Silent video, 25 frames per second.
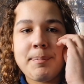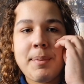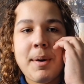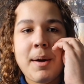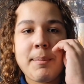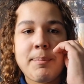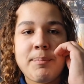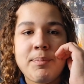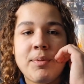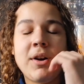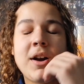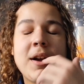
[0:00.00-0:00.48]

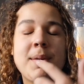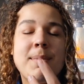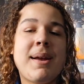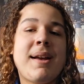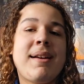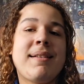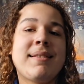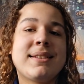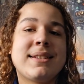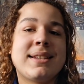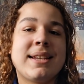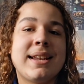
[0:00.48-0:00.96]
but
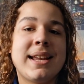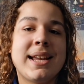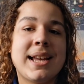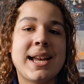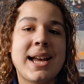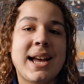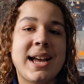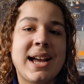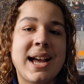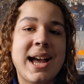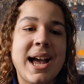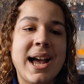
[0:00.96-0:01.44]
primarily,
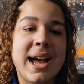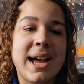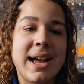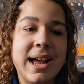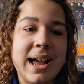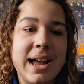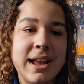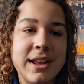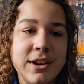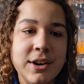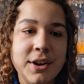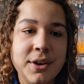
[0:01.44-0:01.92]

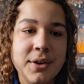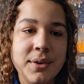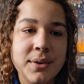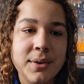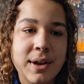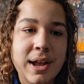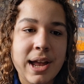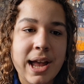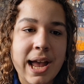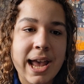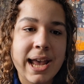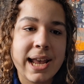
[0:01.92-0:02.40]
you know,
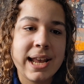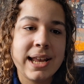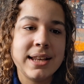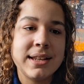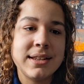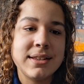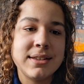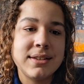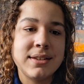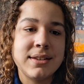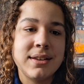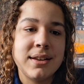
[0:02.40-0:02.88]

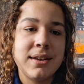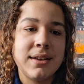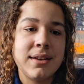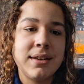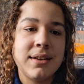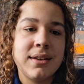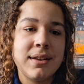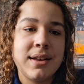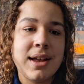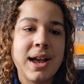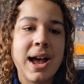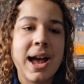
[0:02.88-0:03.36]
adds
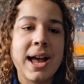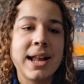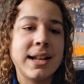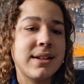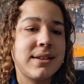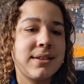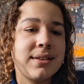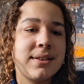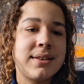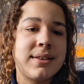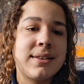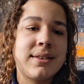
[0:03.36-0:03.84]

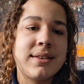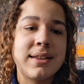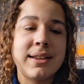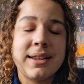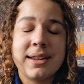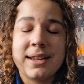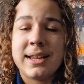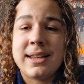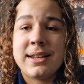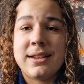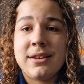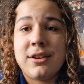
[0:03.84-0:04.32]

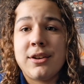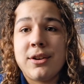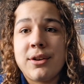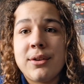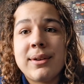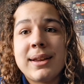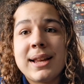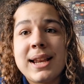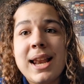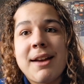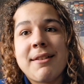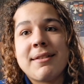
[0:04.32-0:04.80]

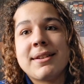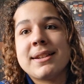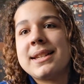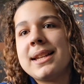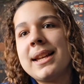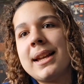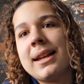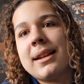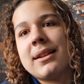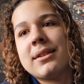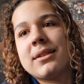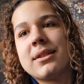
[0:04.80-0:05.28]

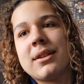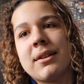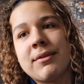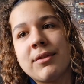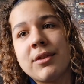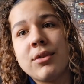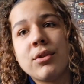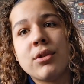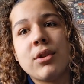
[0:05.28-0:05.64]
clarity and stuff.